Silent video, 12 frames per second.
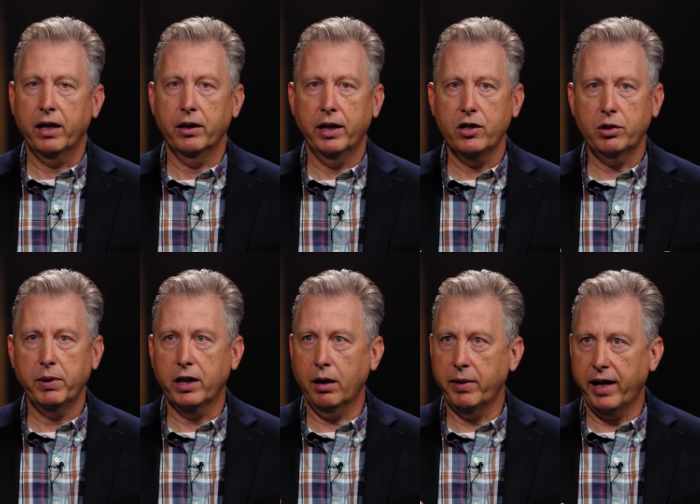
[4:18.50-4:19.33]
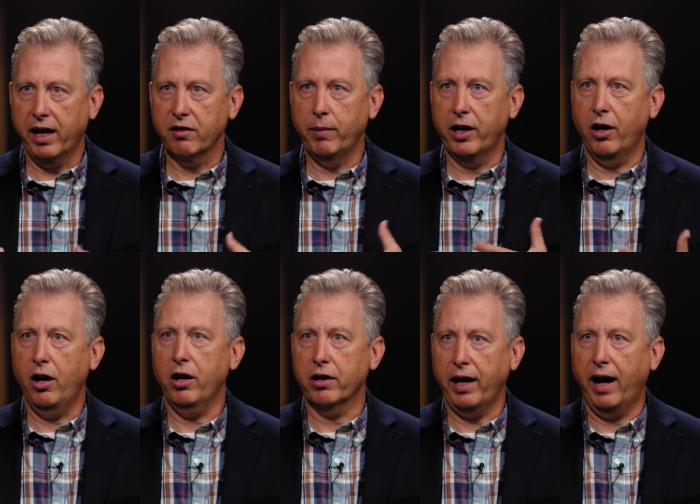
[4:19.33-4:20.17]
It needs to be coming out of my
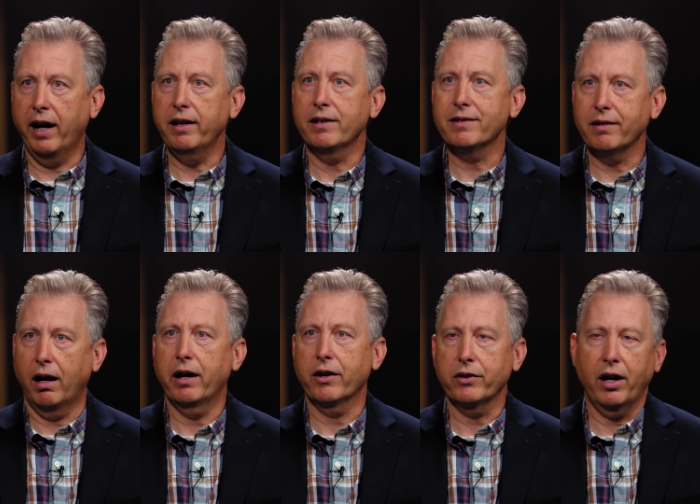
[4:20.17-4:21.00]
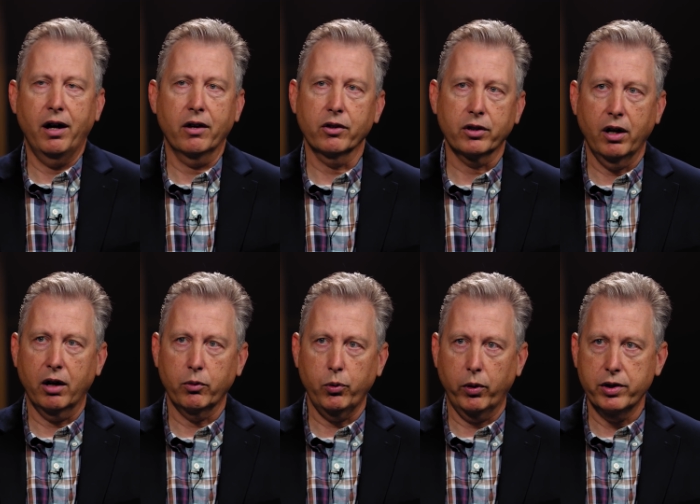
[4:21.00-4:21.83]
heart. I desire to honor
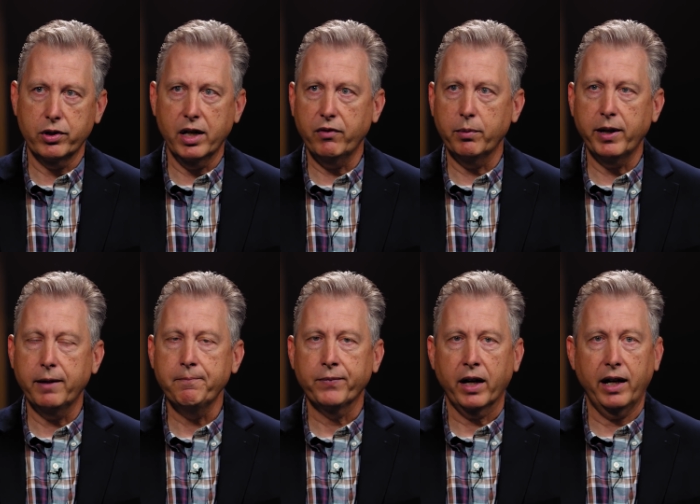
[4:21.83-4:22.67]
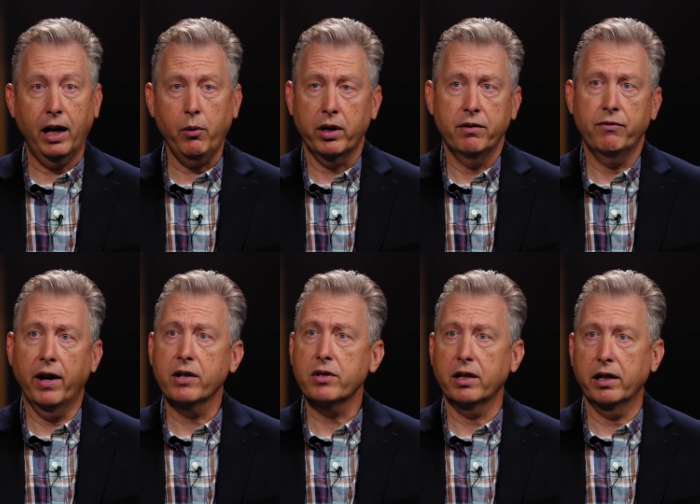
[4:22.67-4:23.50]
God with what he's given me, and I want to
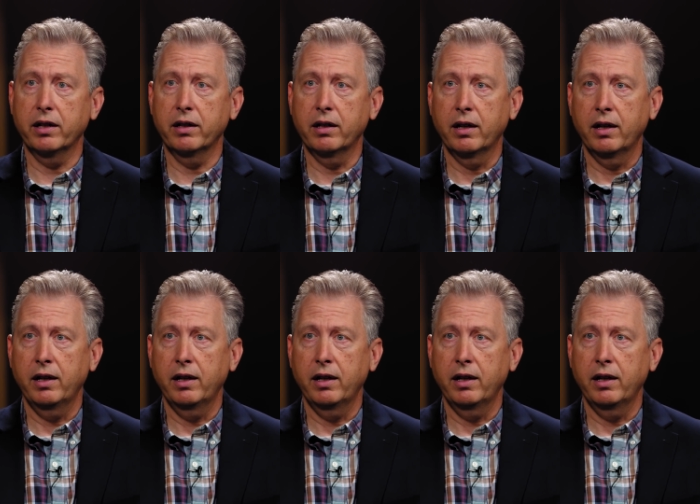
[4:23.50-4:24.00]
invest it in